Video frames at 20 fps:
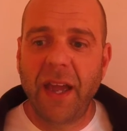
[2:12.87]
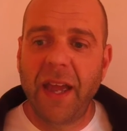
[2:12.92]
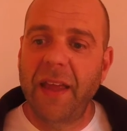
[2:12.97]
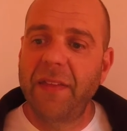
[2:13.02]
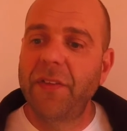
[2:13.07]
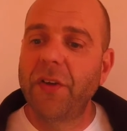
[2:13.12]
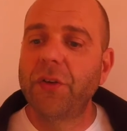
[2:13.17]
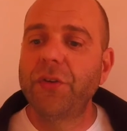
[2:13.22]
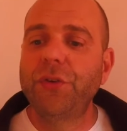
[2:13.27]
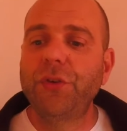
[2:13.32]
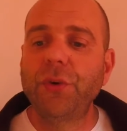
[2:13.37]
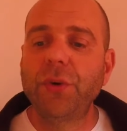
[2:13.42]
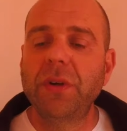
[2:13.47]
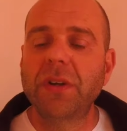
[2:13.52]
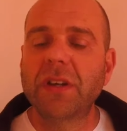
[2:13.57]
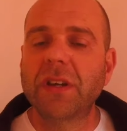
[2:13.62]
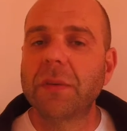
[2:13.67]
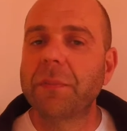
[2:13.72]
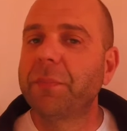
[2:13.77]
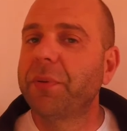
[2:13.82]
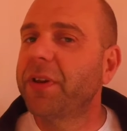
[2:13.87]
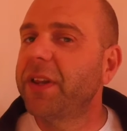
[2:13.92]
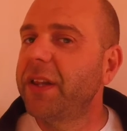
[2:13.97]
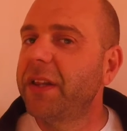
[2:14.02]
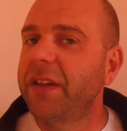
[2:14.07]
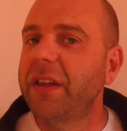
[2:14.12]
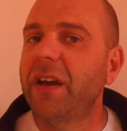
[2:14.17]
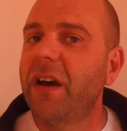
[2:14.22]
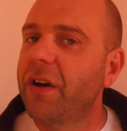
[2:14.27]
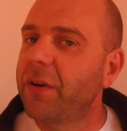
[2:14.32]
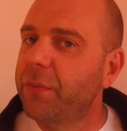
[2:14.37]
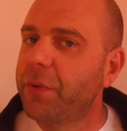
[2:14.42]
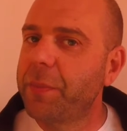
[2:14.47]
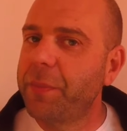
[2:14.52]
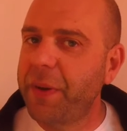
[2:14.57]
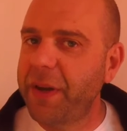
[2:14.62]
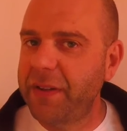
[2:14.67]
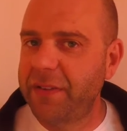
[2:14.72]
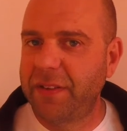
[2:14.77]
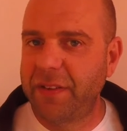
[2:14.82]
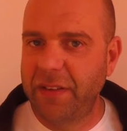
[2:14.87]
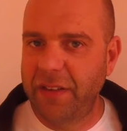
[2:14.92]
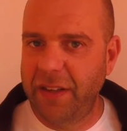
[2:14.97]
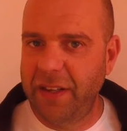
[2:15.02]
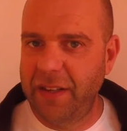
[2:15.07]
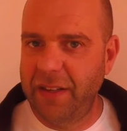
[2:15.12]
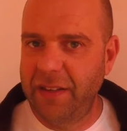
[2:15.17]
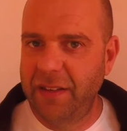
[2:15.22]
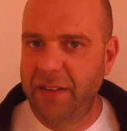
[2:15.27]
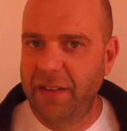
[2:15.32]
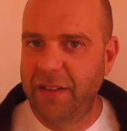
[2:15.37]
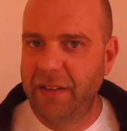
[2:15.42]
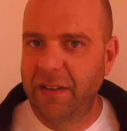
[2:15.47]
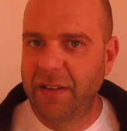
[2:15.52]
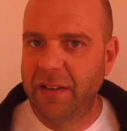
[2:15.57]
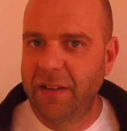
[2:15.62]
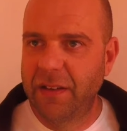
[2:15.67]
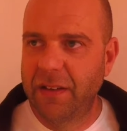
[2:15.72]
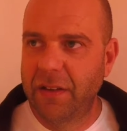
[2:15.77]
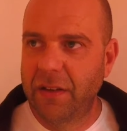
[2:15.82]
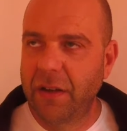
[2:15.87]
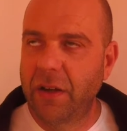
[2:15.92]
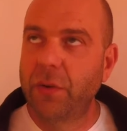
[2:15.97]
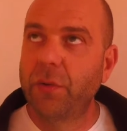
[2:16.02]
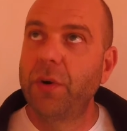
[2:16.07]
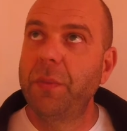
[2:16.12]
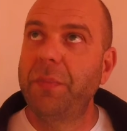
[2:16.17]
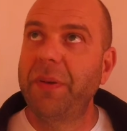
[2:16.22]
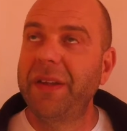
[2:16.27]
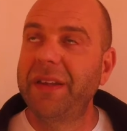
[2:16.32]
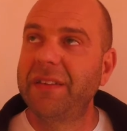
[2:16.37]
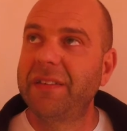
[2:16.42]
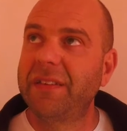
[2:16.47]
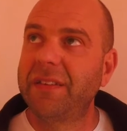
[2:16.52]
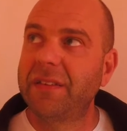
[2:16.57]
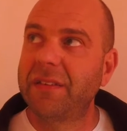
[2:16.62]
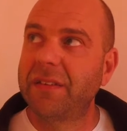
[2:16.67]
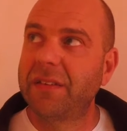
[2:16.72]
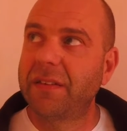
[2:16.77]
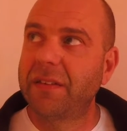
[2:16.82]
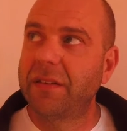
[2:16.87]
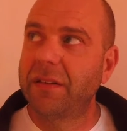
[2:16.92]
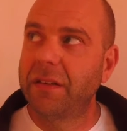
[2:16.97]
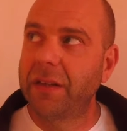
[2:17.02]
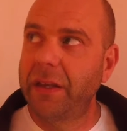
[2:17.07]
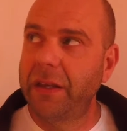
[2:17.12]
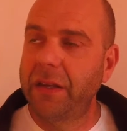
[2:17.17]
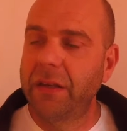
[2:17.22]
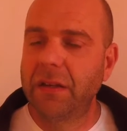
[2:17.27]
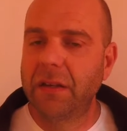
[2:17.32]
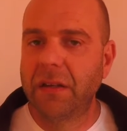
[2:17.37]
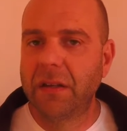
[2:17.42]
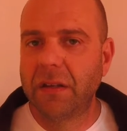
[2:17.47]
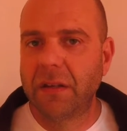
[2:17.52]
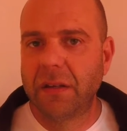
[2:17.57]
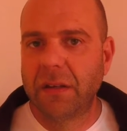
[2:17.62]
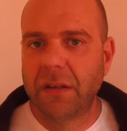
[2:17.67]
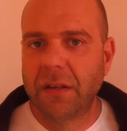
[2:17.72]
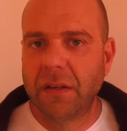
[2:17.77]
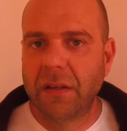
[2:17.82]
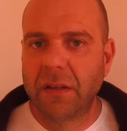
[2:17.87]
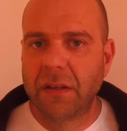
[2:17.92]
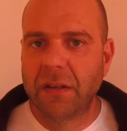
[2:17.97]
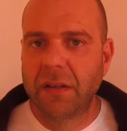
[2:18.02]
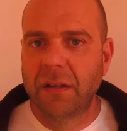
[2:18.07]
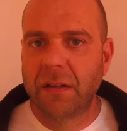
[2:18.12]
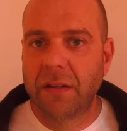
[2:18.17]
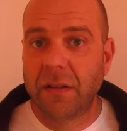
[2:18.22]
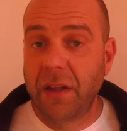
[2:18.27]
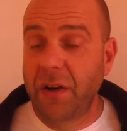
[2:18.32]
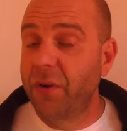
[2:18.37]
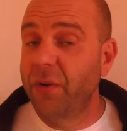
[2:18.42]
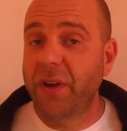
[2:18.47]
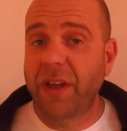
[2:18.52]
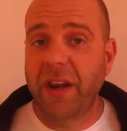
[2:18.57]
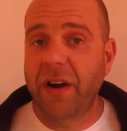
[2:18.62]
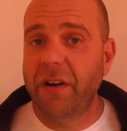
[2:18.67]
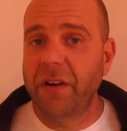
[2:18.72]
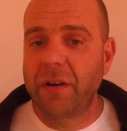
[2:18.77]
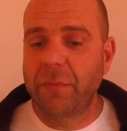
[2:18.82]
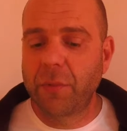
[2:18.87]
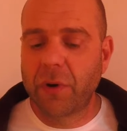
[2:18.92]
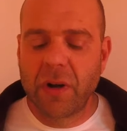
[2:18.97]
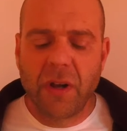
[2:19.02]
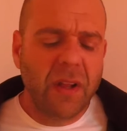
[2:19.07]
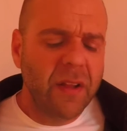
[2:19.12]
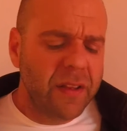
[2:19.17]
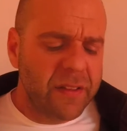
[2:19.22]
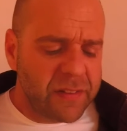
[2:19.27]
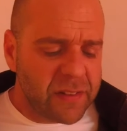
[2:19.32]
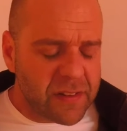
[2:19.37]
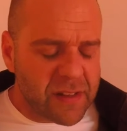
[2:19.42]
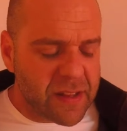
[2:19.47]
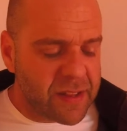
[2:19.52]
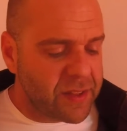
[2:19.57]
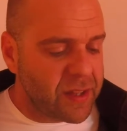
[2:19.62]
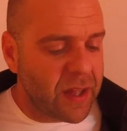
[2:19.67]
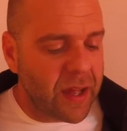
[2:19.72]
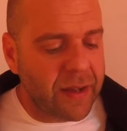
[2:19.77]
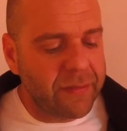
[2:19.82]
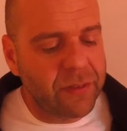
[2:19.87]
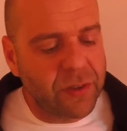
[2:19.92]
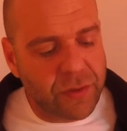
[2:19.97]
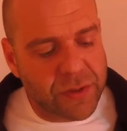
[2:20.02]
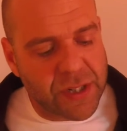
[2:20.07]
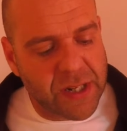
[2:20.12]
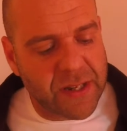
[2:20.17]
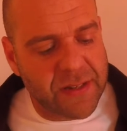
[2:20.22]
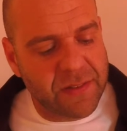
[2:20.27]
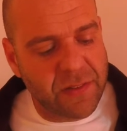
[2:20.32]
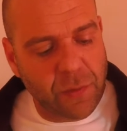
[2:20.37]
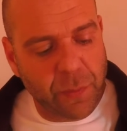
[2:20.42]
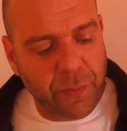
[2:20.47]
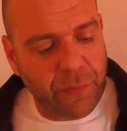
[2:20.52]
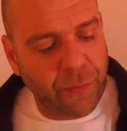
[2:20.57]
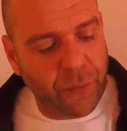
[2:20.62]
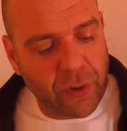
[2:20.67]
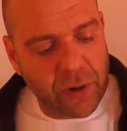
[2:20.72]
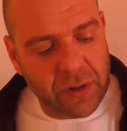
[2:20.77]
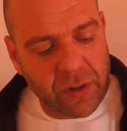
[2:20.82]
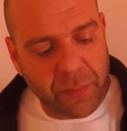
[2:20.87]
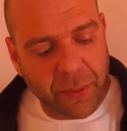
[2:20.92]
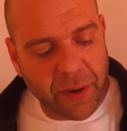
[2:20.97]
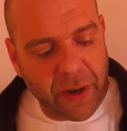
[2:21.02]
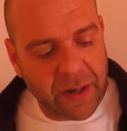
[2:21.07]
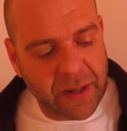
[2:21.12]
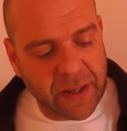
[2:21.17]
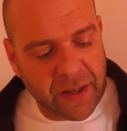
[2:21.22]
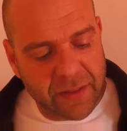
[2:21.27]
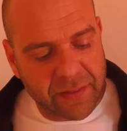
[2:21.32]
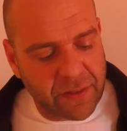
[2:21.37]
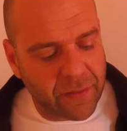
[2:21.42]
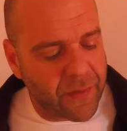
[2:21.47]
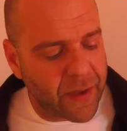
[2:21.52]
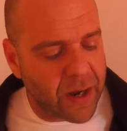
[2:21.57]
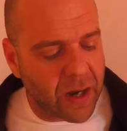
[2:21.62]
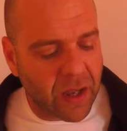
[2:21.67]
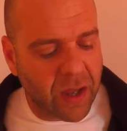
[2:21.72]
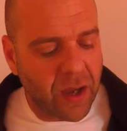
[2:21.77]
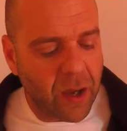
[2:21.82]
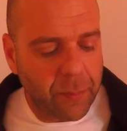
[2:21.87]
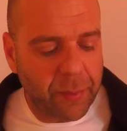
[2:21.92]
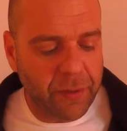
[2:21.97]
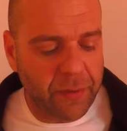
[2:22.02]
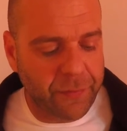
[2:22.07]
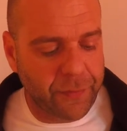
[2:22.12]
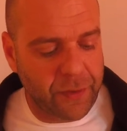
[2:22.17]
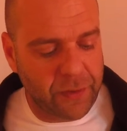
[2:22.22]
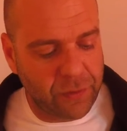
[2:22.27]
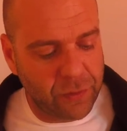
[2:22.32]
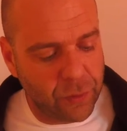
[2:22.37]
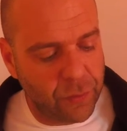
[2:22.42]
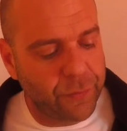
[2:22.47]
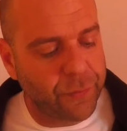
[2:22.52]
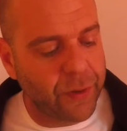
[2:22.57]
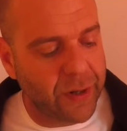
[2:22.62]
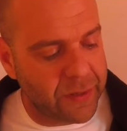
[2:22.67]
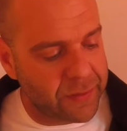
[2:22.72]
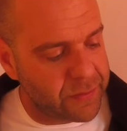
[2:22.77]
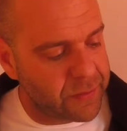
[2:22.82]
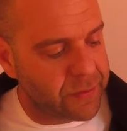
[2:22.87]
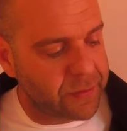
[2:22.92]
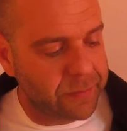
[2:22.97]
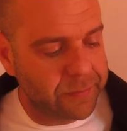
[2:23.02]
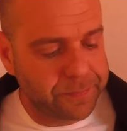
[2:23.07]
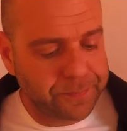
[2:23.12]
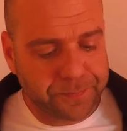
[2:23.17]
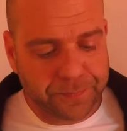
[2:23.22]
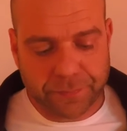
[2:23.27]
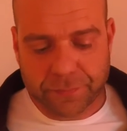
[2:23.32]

And they'll do it completely unrepentantly. Unrepentantly. They don't care anymore. This is the thing. I've told you guys this before on the podcast. I've had a couple of friends, 2 friends